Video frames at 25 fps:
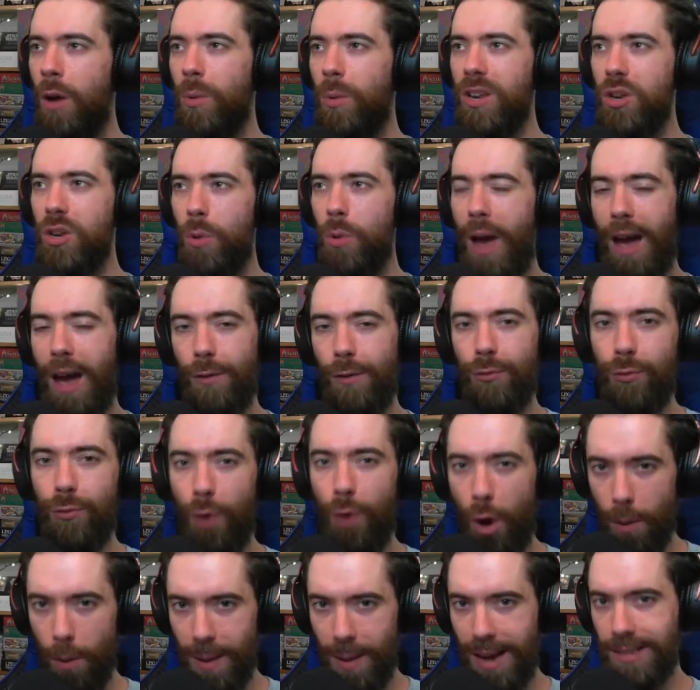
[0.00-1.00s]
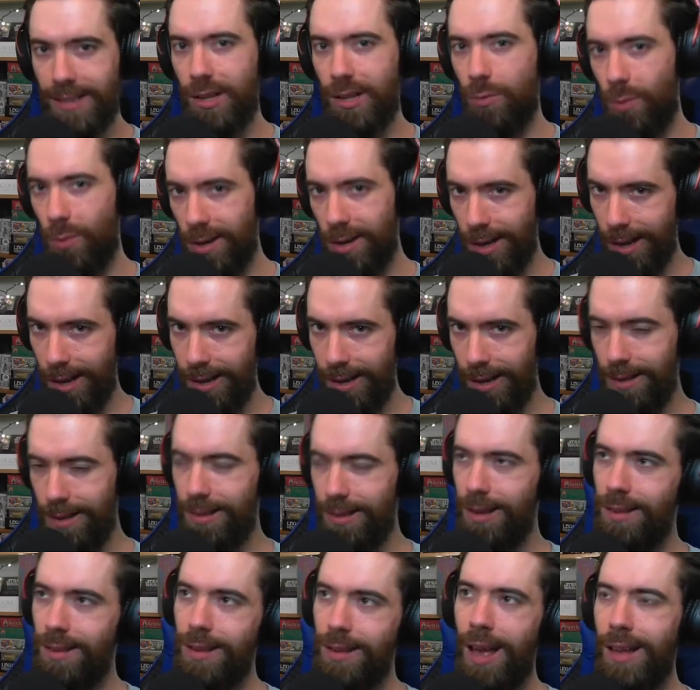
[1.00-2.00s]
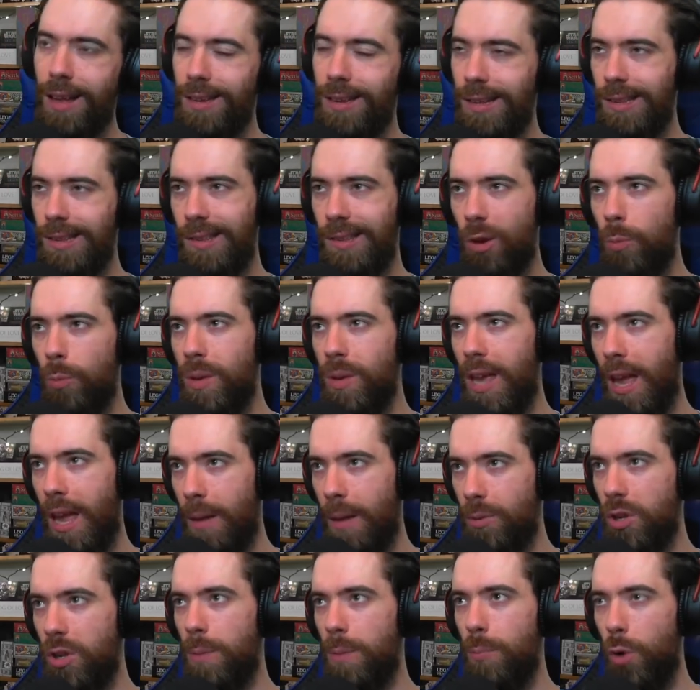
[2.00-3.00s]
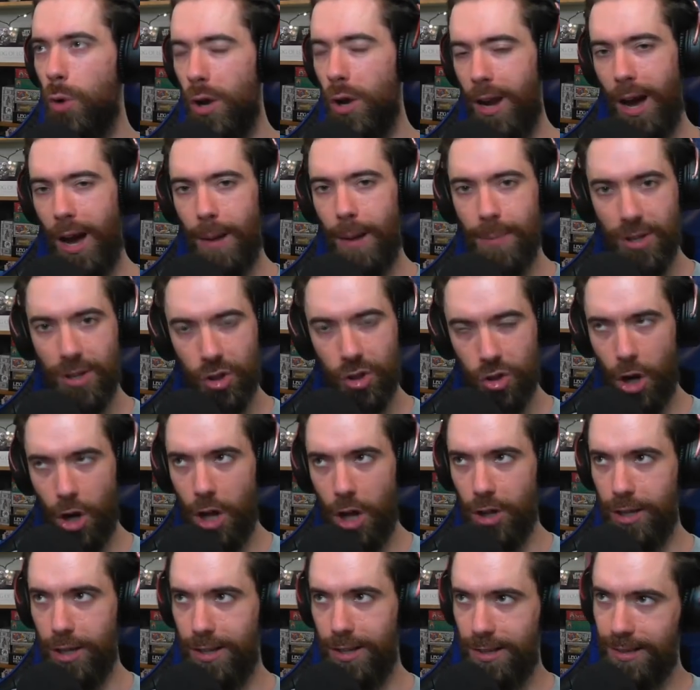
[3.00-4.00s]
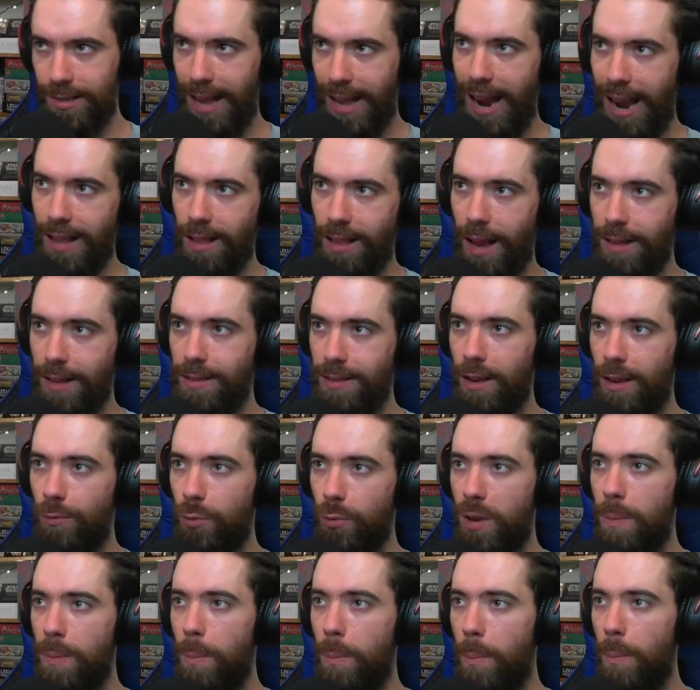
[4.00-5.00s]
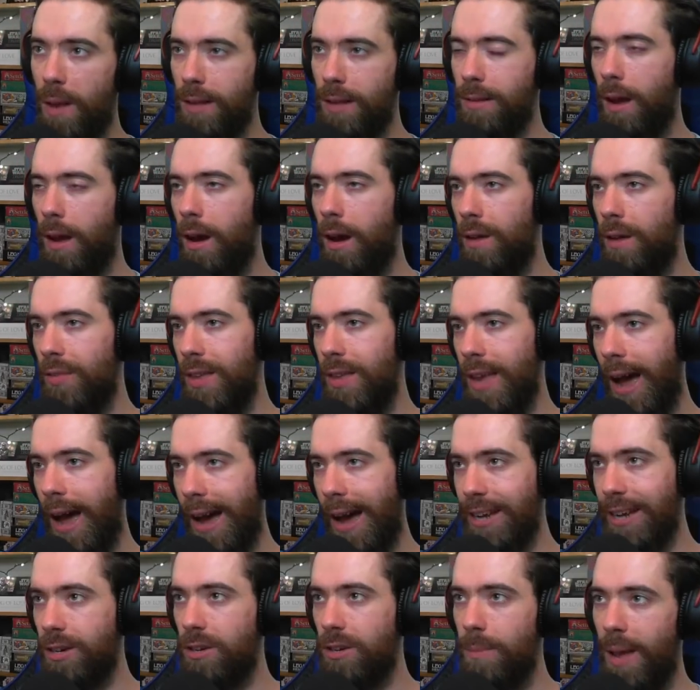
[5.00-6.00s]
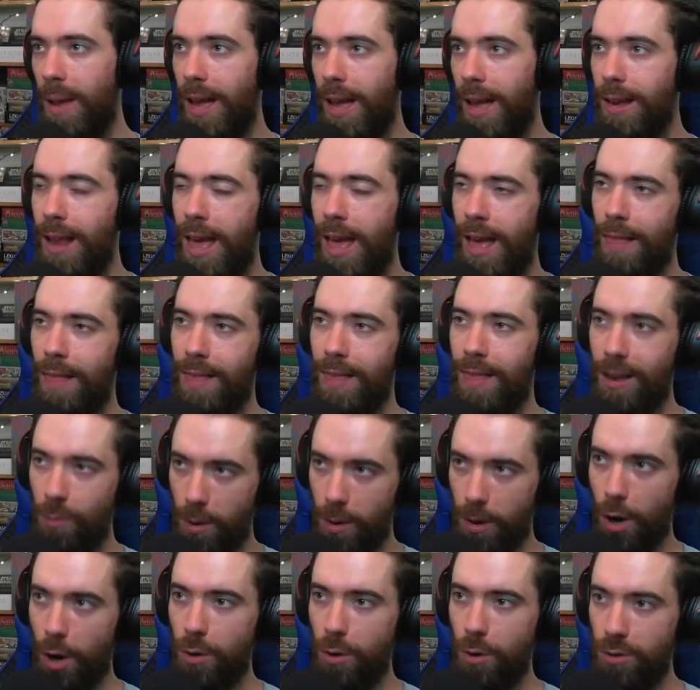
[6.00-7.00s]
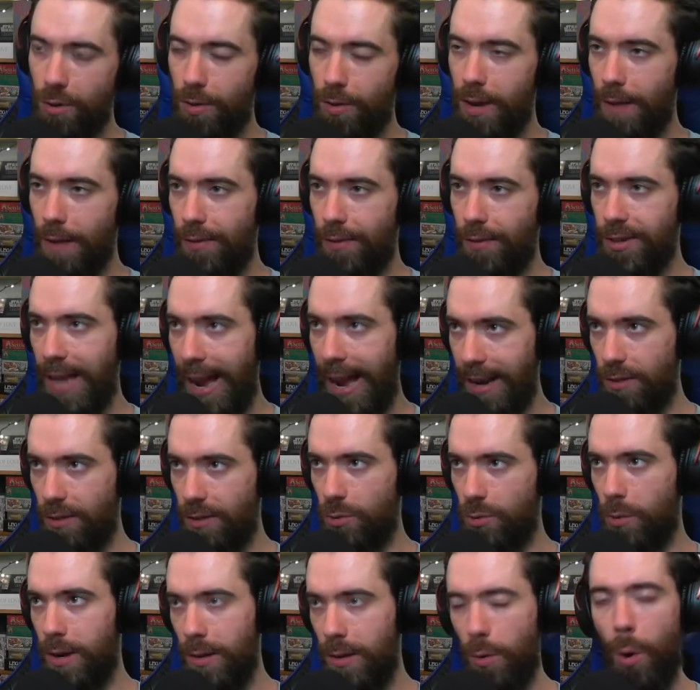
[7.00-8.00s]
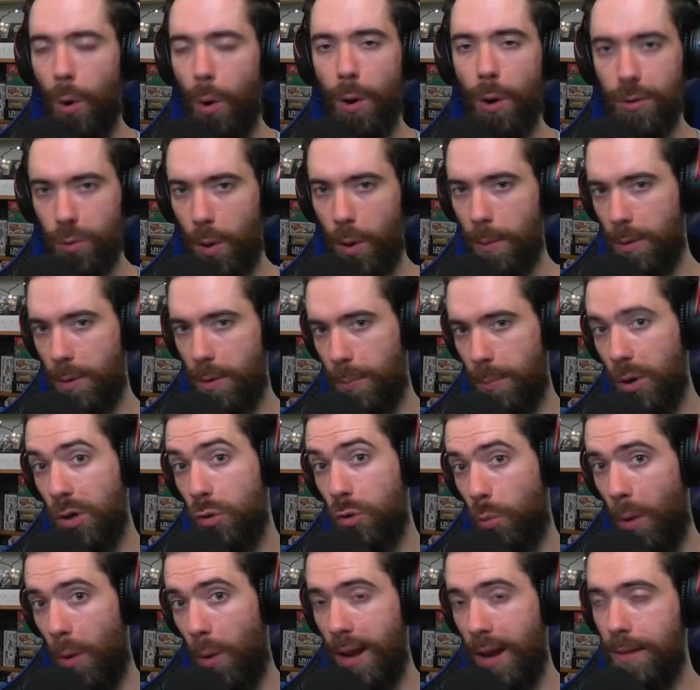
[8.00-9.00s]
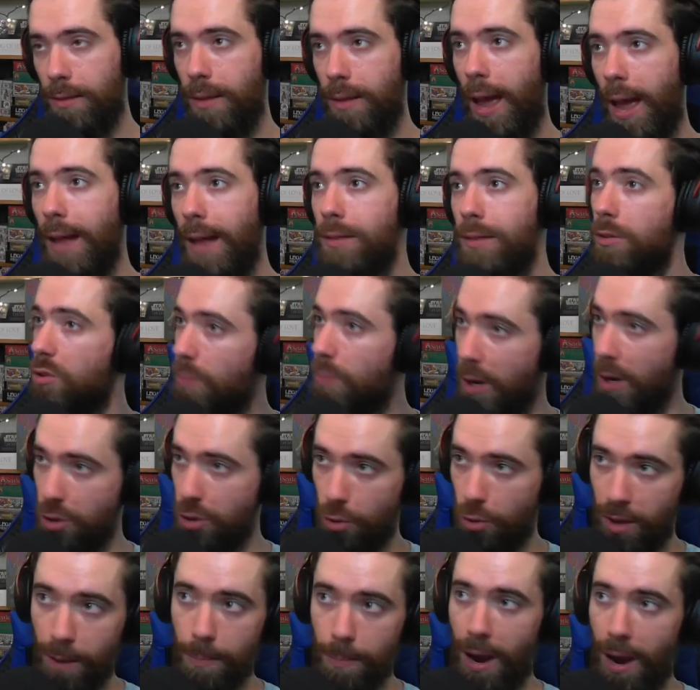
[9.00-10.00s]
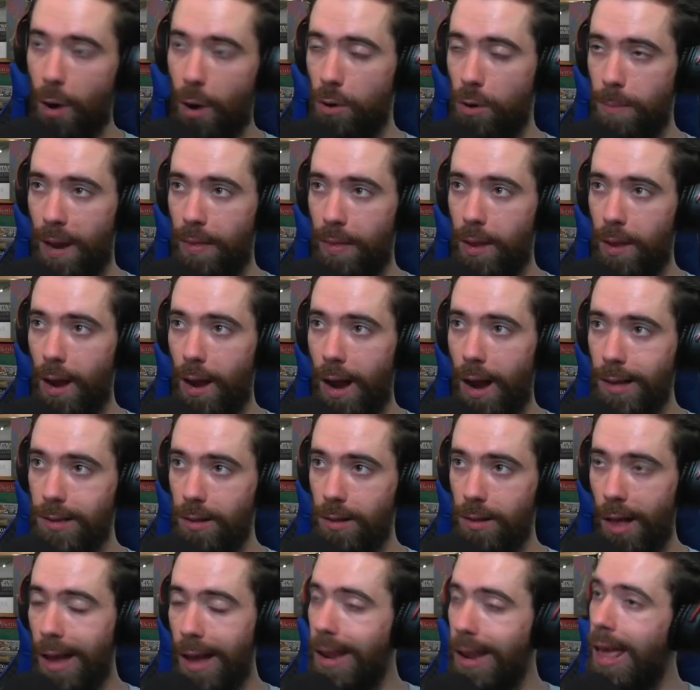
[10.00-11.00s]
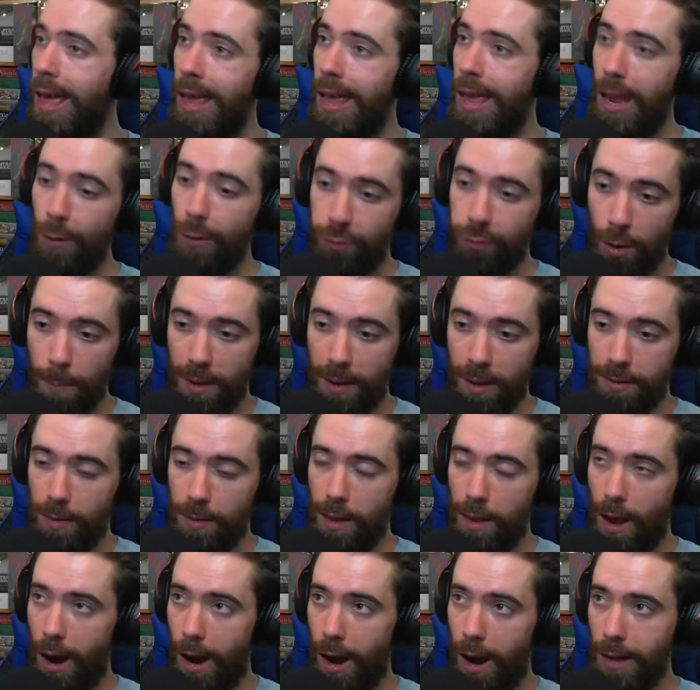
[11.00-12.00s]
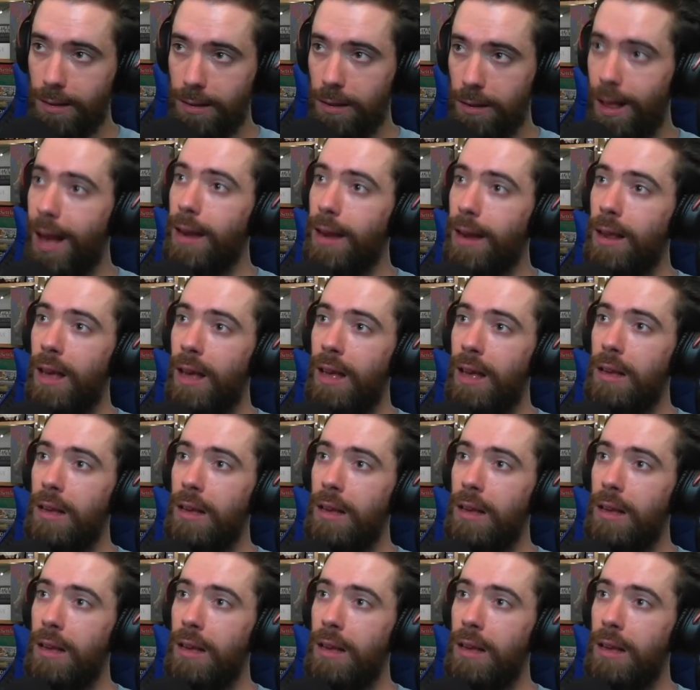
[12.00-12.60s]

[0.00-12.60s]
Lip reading: we do have fallbacks and redundancies to still be able to put up solid stat lines. If we miss on the Iron Man, then we go to the Devil Dinosaur. He's also able to put great stats, especially empowered by the Onslaught. If we miss the Onslaught,